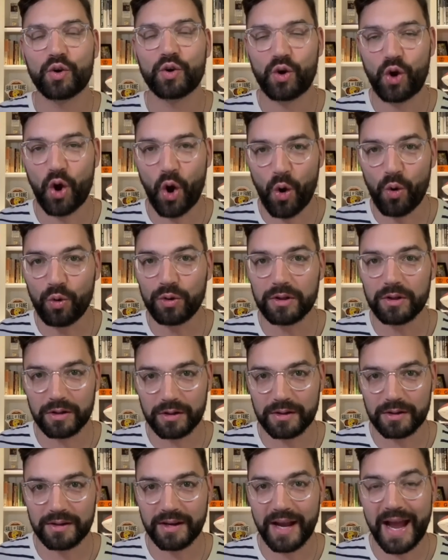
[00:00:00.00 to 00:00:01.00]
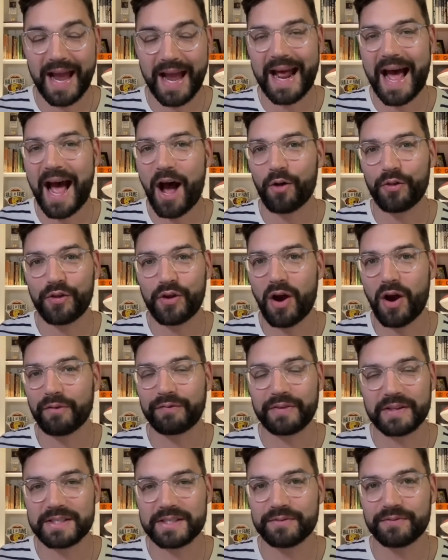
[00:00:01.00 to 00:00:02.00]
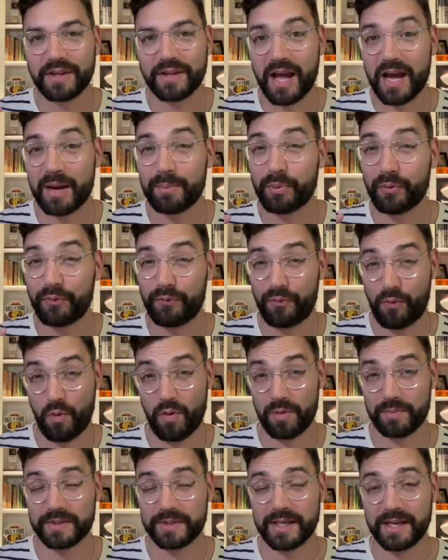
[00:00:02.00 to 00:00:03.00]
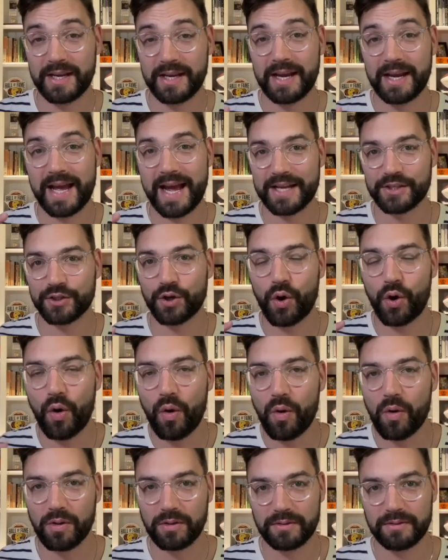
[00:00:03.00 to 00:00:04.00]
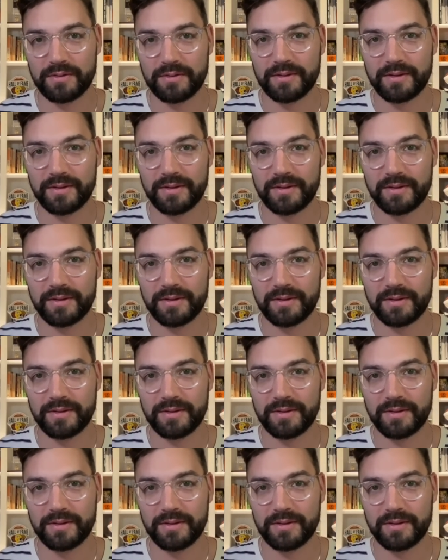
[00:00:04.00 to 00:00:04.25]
Go look at how the offensive line performs as a whole.